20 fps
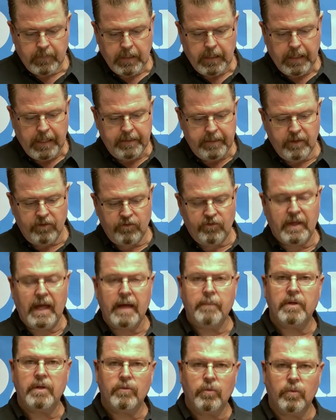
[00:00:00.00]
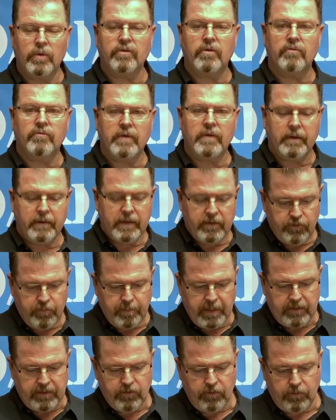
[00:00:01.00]
and the Sabbath was a very
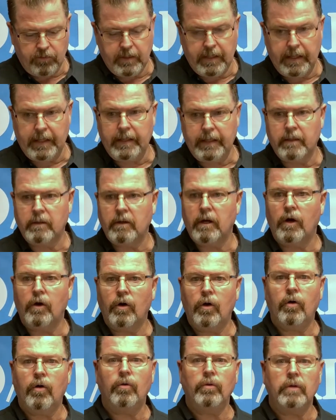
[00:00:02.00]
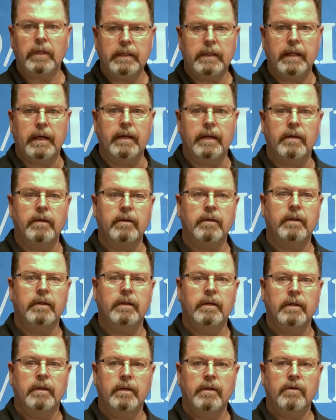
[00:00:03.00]
special day, a holy day
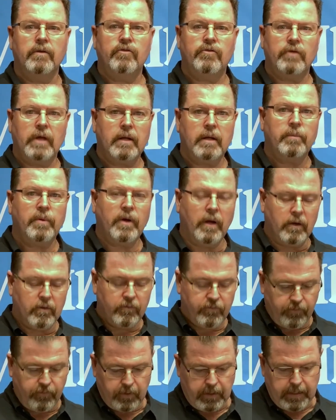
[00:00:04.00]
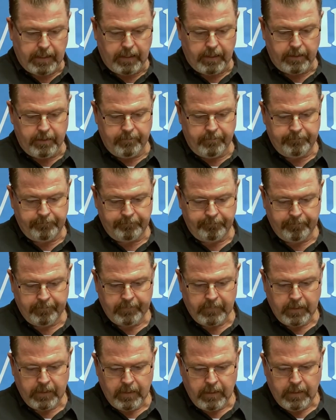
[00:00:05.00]
set apart for God.
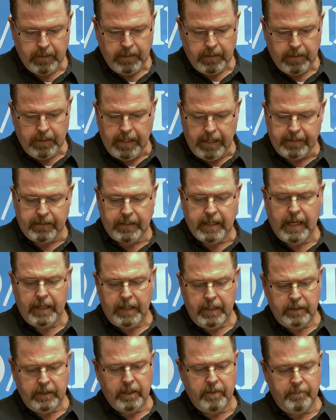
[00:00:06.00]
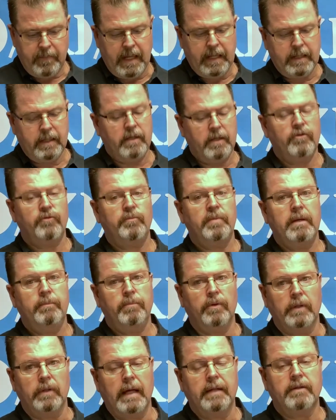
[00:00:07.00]
And God had commanded his people not